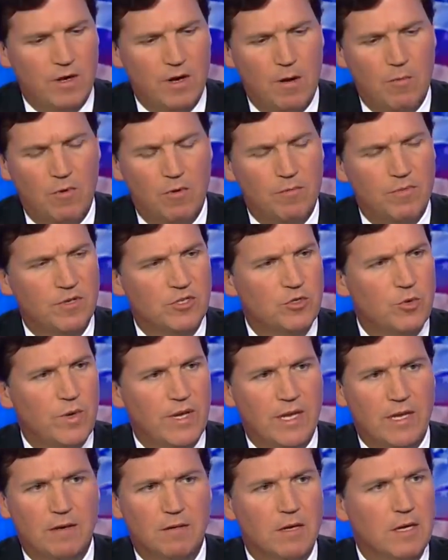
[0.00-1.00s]
that number
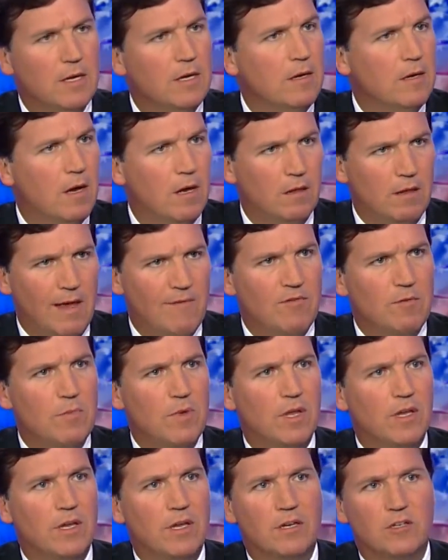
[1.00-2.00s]
between 11
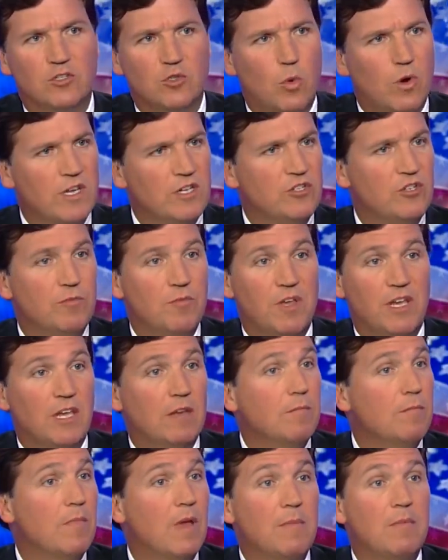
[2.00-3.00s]
million, 22
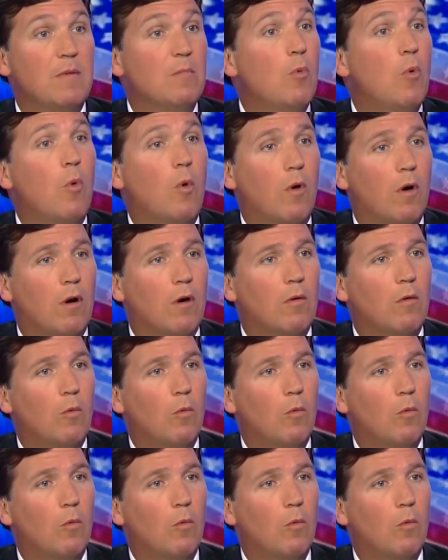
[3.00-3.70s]
million, maybe more.